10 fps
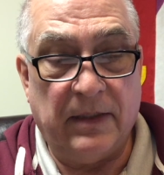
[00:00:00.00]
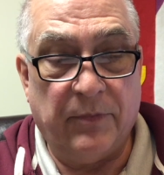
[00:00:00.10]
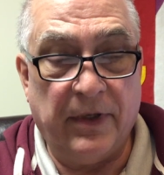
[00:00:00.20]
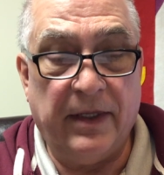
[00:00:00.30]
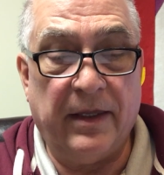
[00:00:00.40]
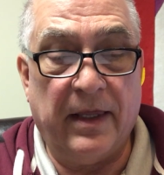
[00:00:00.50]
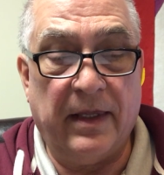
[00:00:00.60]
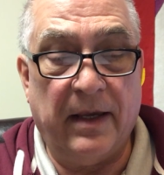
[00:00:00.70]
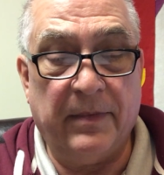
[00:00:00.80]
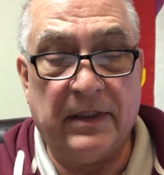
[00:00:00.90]
he breathed on
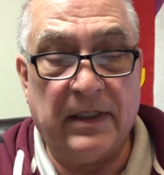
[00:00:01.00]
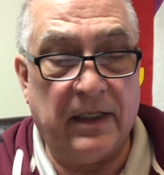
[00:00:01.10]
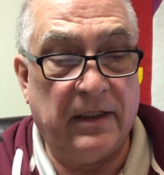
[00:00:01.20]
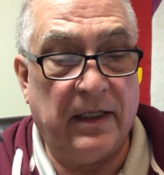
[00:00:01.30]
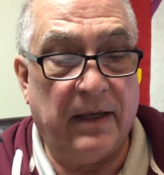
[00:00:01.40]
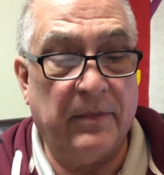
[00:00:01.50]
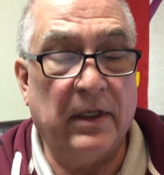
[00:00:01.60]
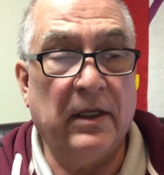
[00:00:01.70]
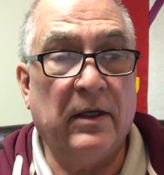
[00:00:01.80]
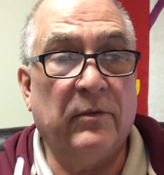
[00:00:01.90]
them and said to them,
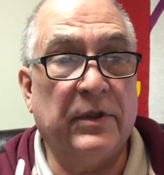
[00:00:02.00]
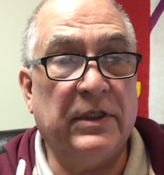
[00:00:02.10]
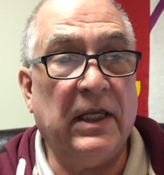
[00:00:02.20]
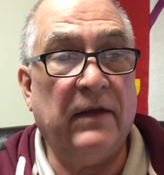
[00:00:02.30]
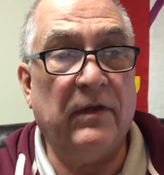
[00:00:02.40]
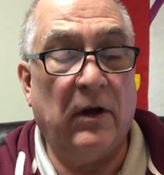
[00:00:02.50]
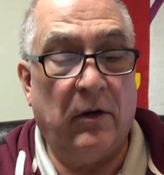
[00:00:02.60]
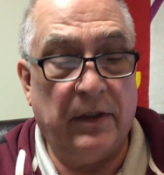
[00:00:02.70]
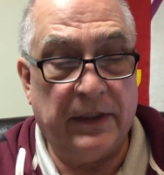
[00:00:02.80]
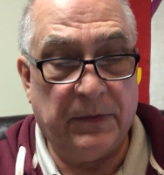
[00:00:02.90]
Receive the
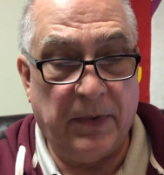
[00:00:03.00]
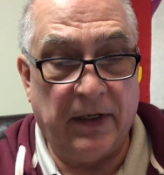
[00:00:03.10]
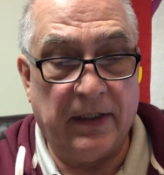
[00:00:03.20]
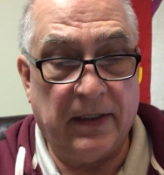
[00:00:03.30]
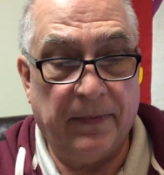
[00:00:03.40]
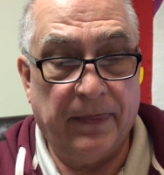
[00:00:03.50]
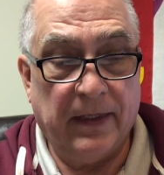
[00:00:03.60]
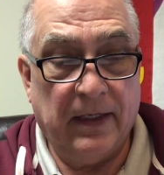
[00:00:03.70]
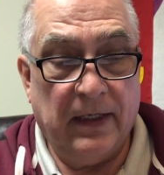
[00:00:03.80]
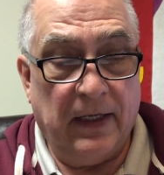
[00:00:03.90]
Holy Spirit.
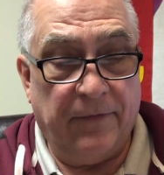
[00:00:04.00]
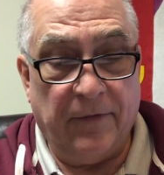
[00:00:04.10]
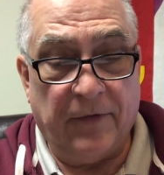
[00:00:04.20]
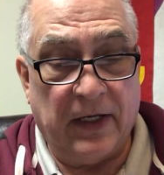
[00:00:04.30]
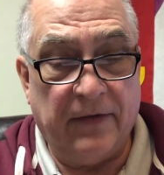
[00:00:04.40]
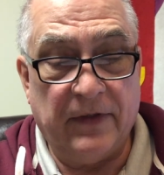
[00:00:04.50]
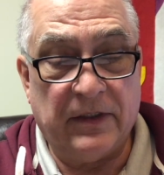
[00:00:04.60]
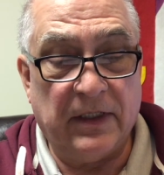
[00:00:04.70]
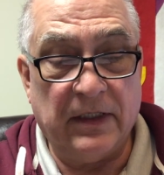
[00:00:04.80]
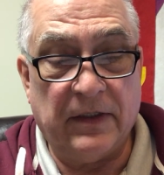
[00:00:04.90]
If you forgive the
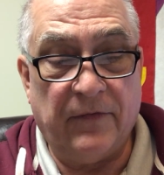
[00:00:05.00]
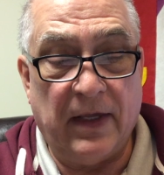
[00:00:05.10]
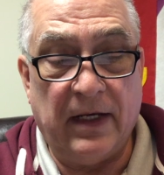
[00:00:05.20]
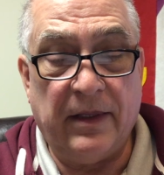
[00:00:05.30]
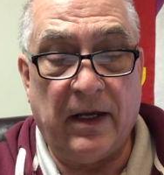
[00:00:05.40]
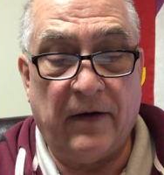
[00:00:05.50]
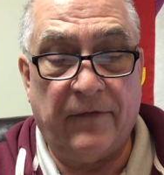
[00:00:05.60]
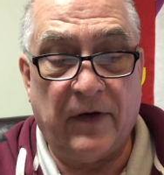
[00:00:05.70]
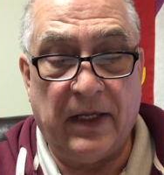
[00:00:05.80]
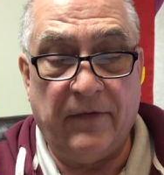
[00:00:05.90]
sins of any, they are
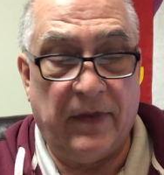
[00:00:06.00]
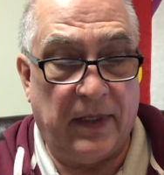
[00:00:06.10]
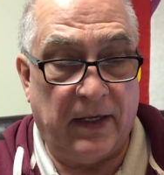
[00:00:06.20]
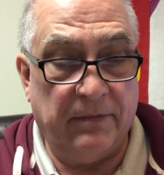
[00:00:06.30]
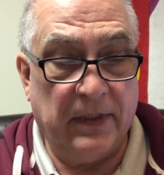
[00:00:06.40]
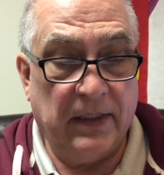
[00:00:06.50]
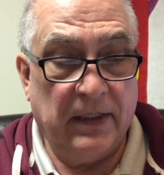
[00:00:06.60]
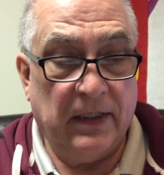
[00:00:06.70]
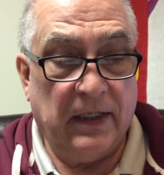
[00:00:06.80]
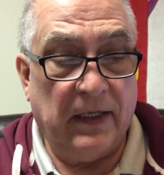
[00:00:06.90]
forgiven them.
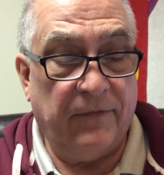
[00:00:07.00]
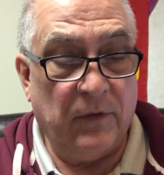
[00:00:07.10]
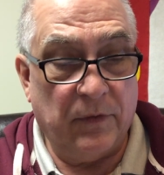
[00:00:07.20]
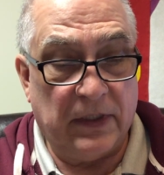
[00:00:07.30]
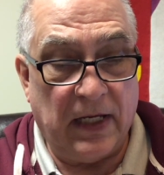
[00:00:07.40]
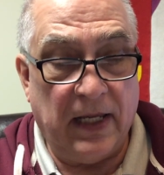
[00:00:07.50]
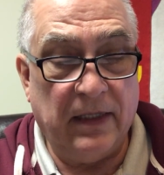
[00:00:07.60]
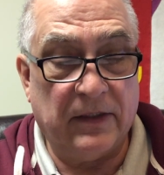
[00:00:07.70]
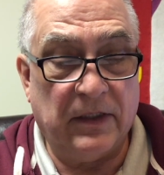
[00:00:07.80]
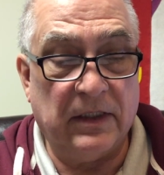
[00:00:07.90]
If you
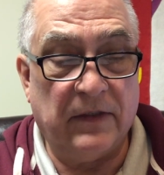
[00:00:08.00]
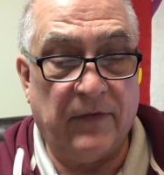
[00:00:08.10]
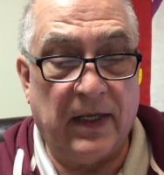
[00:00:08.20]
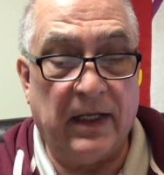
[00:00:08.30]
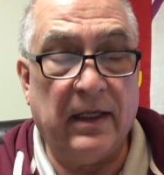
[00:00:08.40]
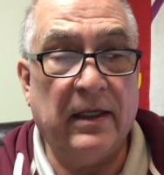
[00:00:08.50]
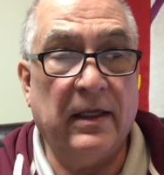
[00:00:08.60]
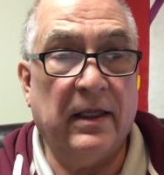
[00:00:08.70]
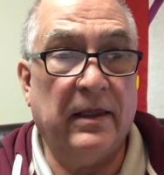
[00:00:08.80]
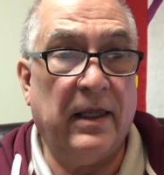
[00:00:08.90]
retain the sins of any,
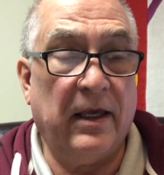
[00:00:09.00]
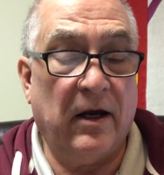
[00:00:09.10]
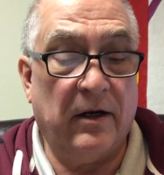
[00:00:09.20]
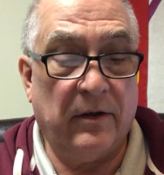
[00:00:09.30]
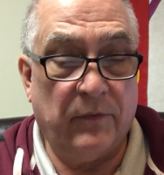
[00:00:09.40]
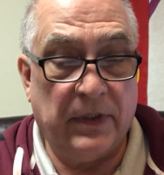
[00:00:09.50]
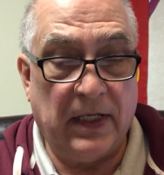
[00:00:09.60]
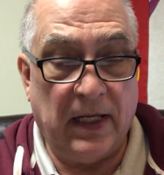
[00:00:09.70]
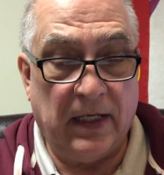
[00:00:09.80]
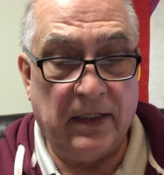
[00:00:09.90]
they are
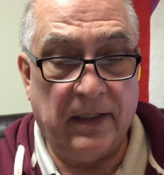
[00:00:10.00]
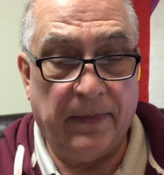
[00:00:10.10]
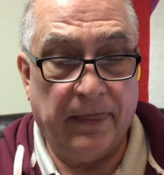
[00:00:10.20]
retained.